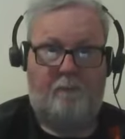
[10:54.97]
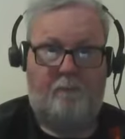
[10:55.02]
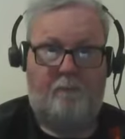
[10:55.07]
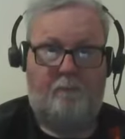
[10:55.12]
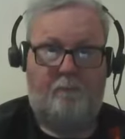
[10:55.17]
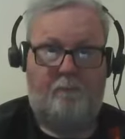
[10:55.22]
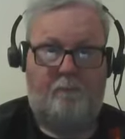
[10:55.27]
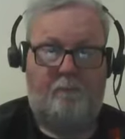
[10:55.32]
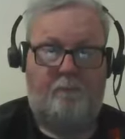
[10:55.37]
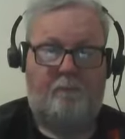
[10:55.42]

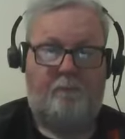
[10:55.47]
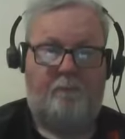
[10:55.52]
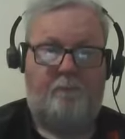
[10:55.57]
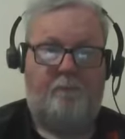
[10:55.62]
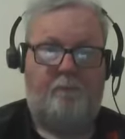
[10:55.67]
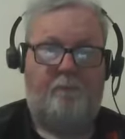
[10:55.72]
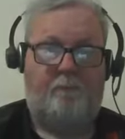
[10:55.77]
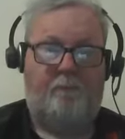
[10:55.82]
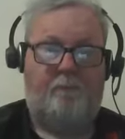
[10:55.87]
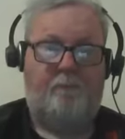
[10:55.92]

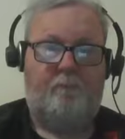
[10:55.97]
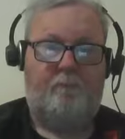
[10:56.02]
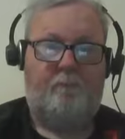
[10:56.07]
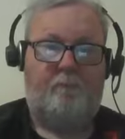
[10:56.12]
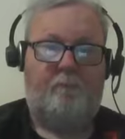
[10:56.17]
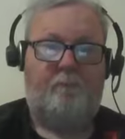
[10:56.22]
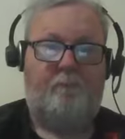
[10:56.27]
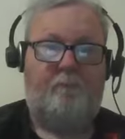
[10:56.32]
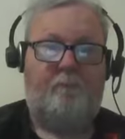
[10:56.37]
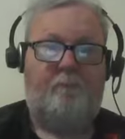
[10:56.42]

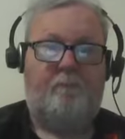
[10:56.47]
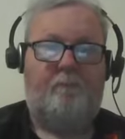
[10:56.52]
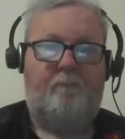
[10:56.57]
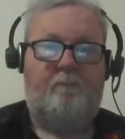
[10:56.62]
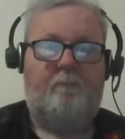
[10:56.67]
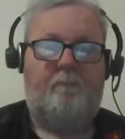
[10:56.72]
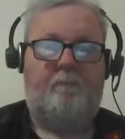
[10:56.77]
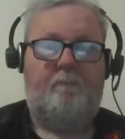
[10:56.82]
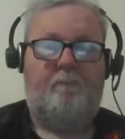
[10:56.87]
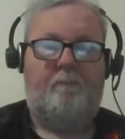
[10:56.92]

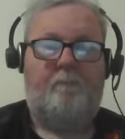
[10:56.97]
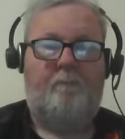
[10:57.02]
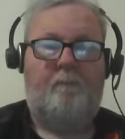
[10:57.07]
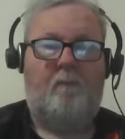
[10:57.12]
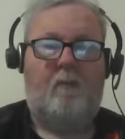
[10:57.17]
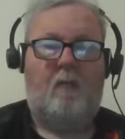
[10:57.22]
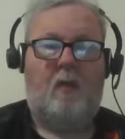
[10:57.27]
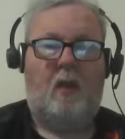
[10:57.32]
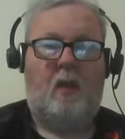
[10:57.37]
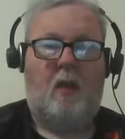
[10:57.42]
Nothing is said.